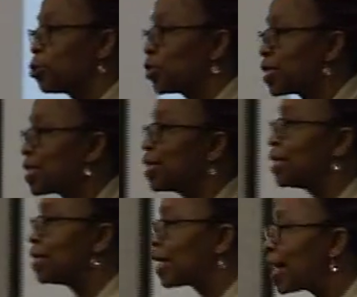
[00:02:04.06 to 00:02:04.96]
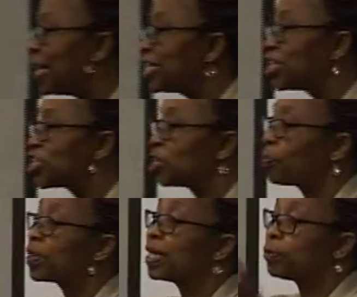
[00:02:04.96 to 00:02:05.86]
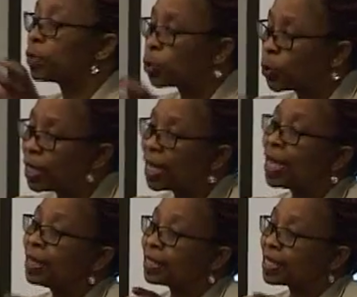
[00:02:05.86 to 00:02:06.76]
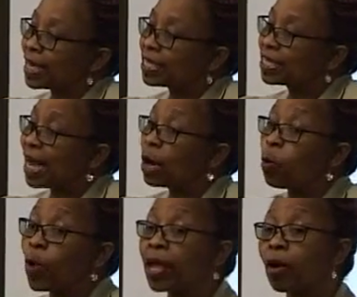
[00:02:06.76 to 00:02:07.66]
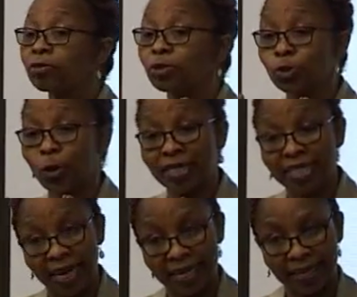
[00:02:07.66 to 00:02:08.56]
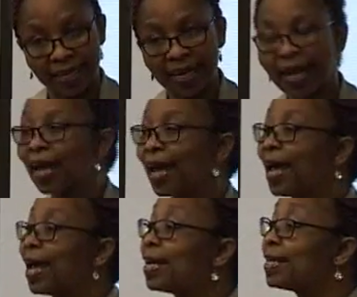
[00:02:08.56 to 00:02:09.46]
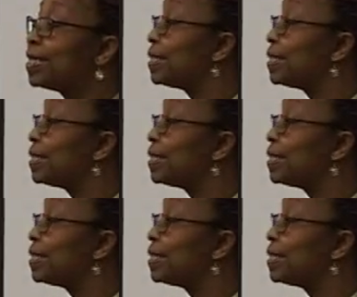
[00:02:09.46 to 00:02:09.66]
to see the relationship between the traditional way of storytelling and the